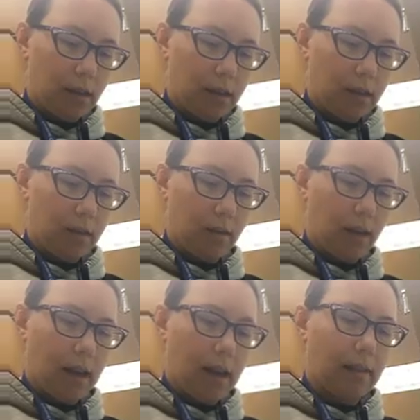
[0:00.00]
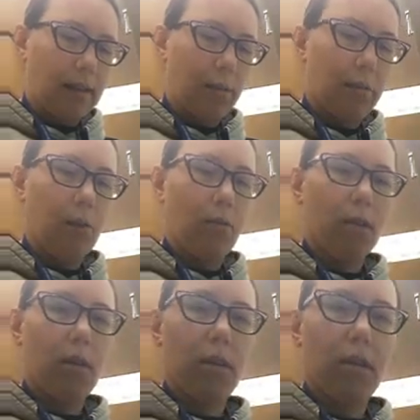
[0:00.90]
And so I've got SFB
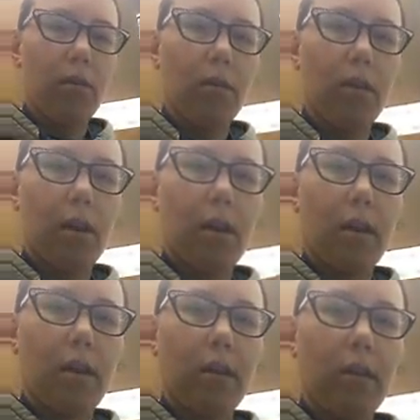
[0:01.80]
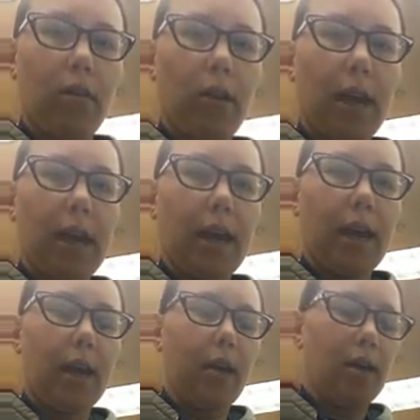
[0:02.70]
with a little Greek
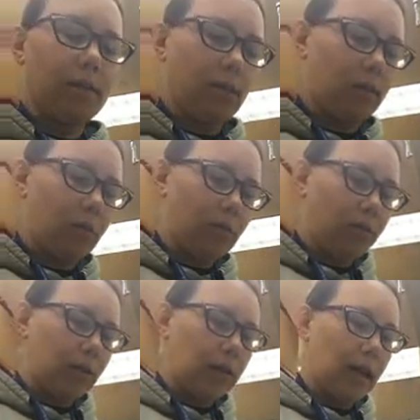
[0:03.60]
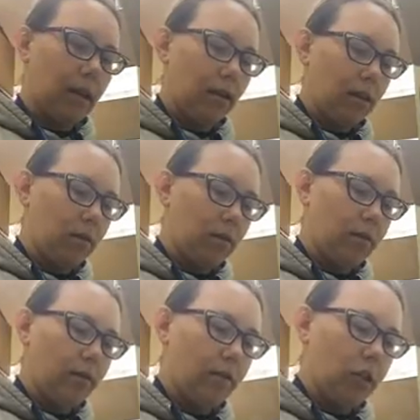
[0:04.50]
A, also looks like a little
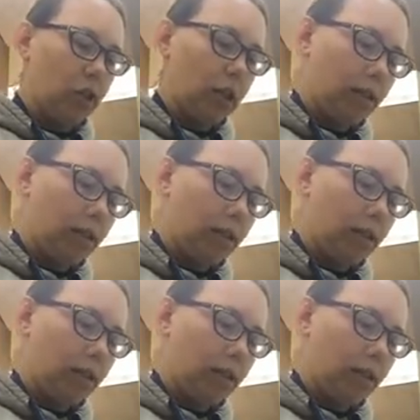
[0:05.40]
fishy